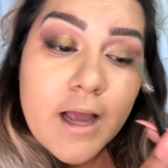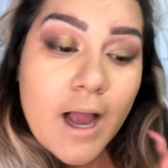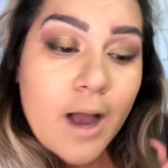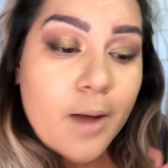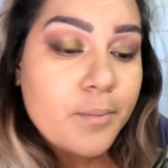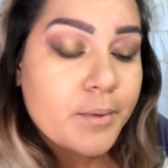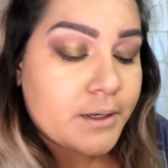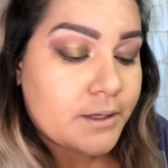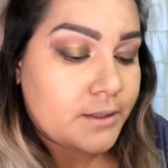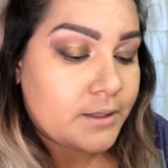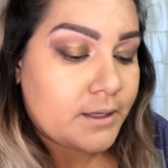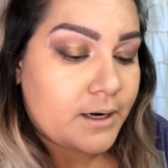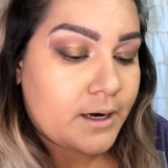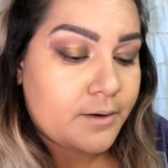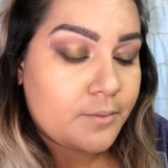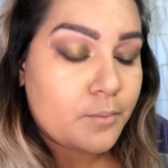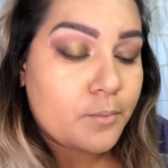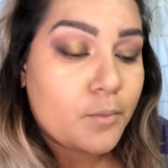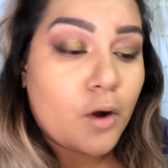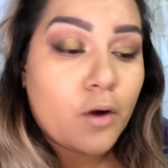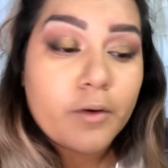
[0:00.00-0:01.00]
happen that
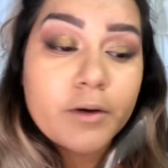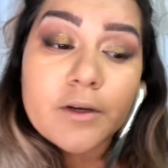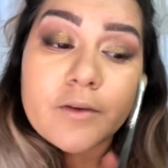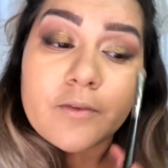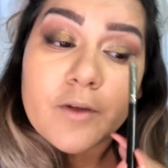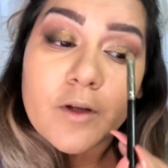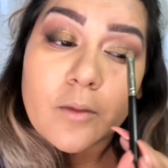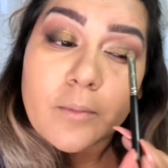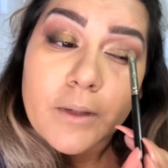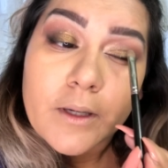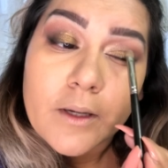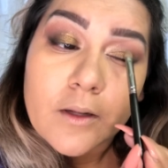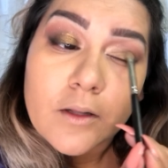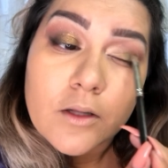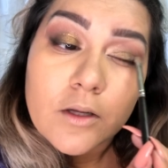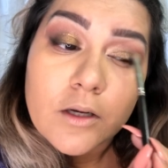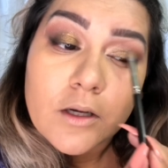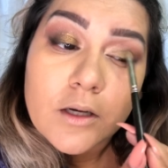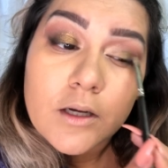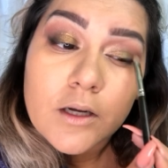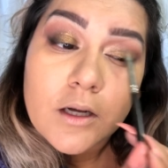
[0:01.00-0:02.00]
I'm already filming a
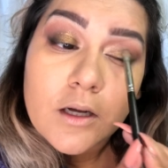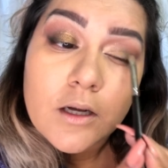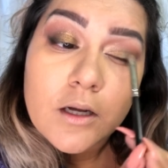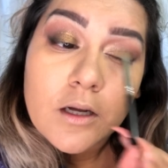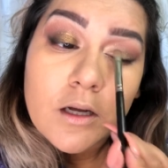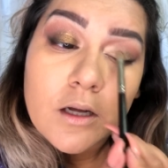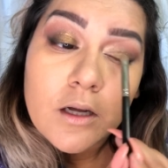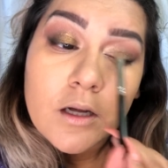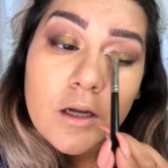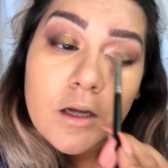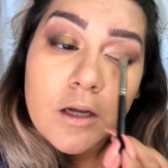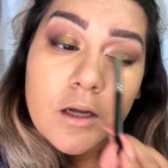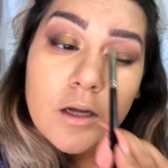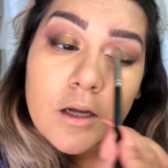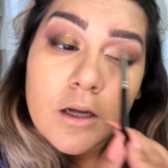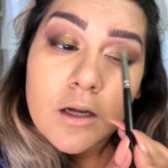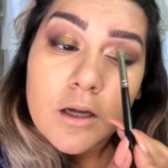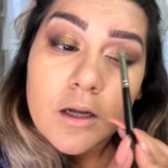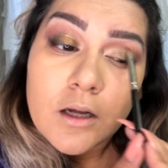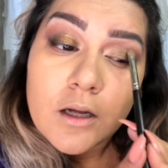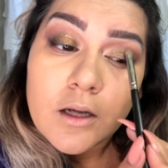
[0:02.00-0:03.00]
look
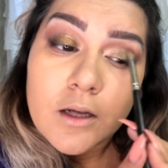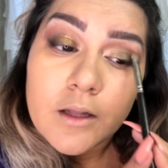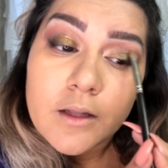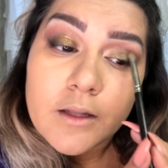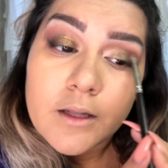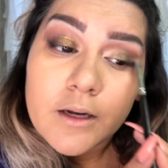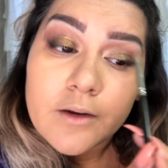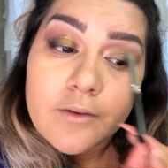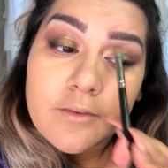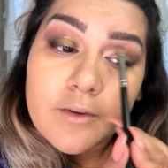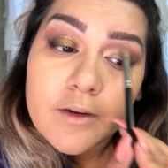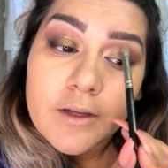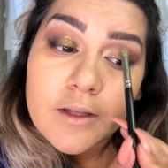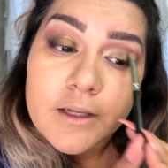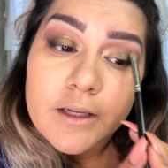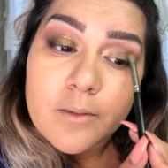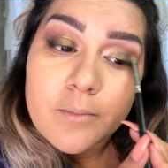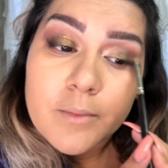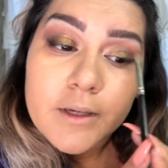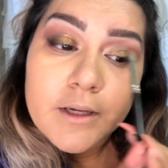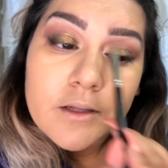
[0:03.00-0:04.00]
and then I finally
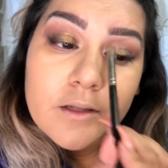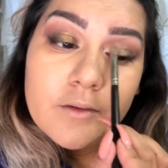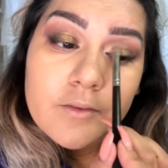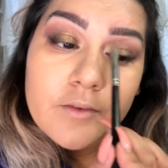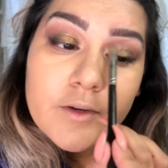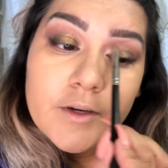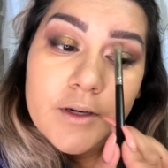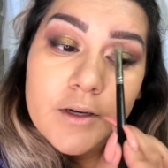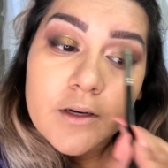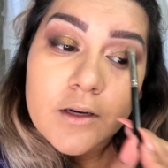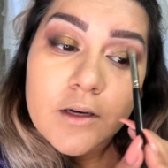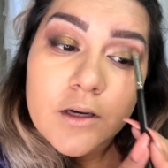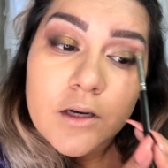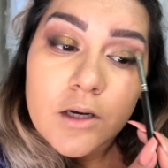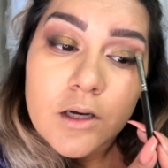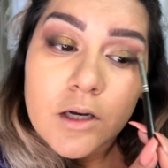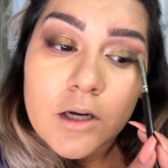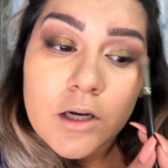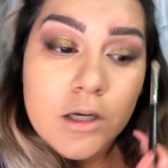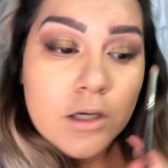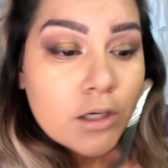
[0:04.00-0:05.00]
get my delivery.
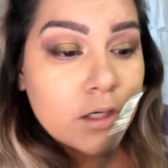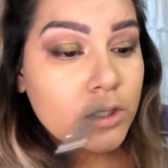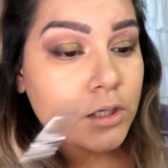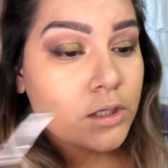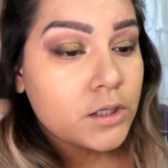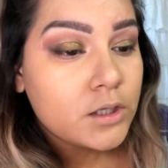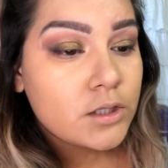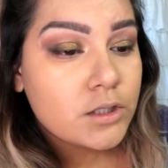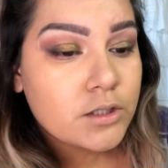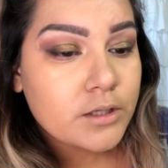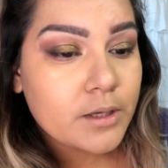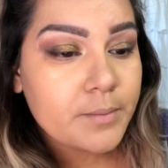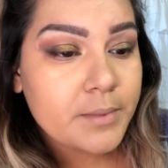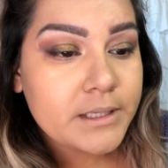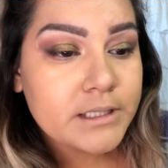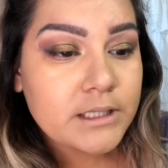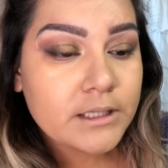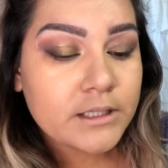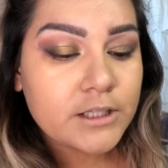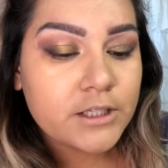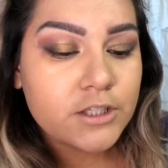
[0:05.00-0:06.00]
So I
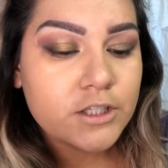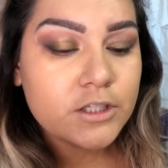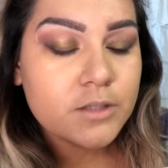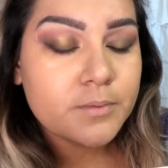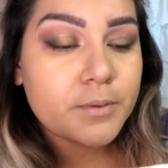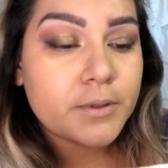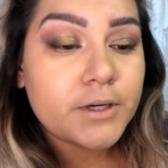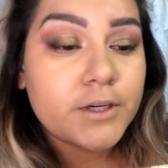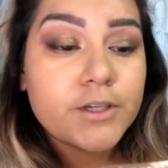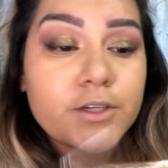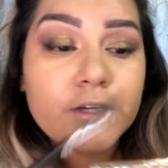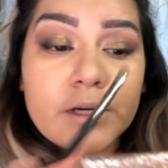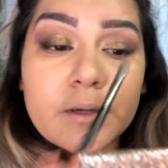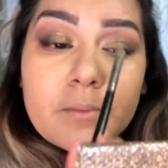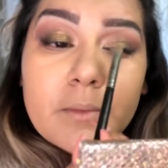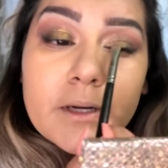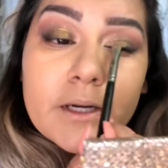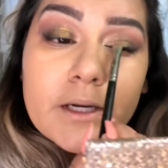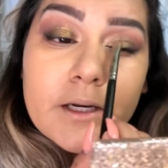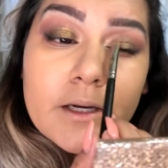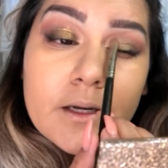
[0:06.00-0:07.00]
basically just put Dirty
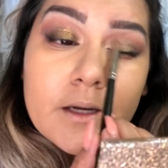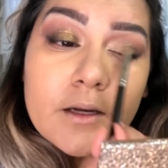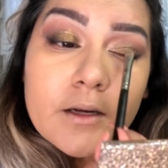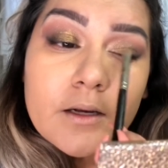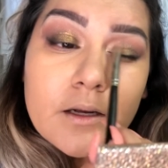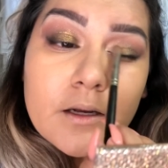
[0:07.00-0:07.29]
Money